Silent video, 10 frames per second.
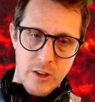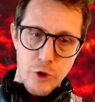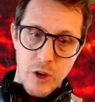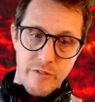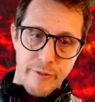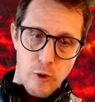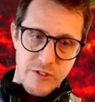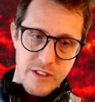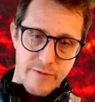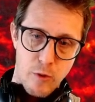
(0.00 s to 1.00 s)
You can
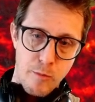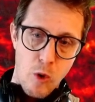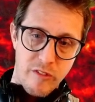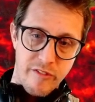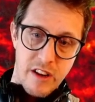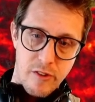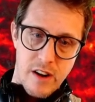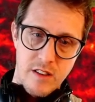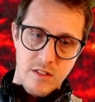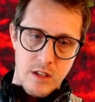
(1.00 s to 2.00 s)
force it for more Vit
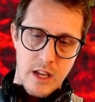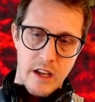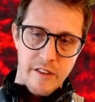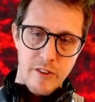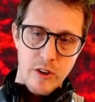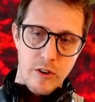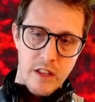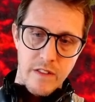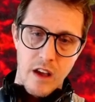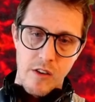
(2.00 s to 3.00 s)
res if you don't
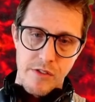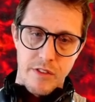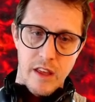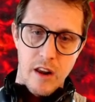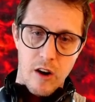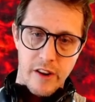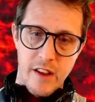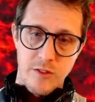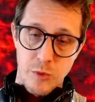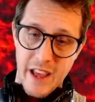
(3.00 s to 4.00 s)
need the health. In our
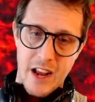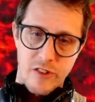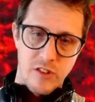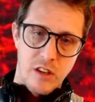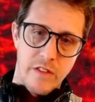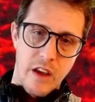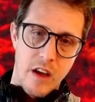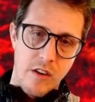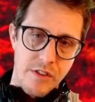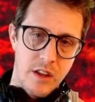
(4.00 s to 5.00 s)
case, we actually need the health.